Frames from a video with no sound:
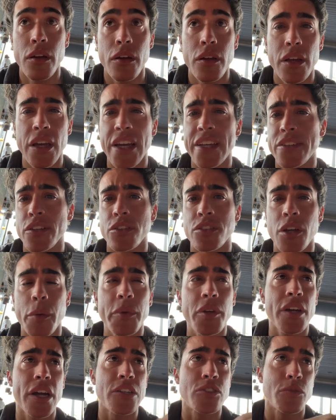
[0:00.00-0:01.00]
Yeah, so some
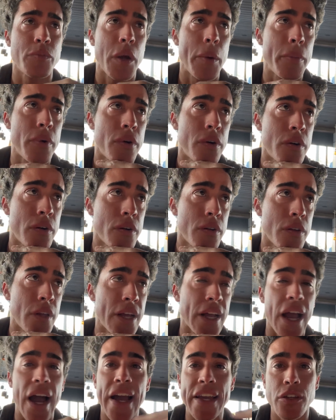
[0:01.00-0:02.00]
of you guys remember,
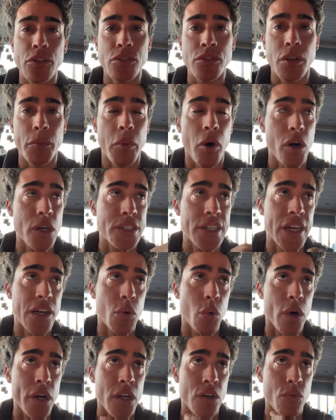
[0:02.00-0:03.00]
like, I used to bartend and
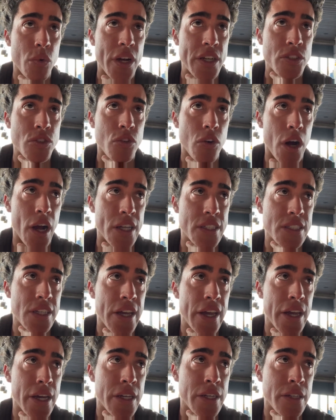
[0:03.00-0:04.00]
work in restaurants,
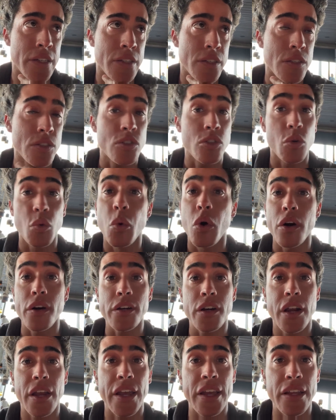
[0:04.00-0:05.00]
and to work
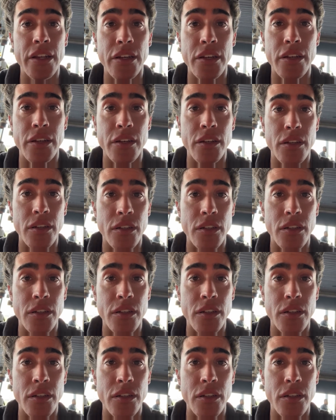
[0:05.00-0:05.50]
in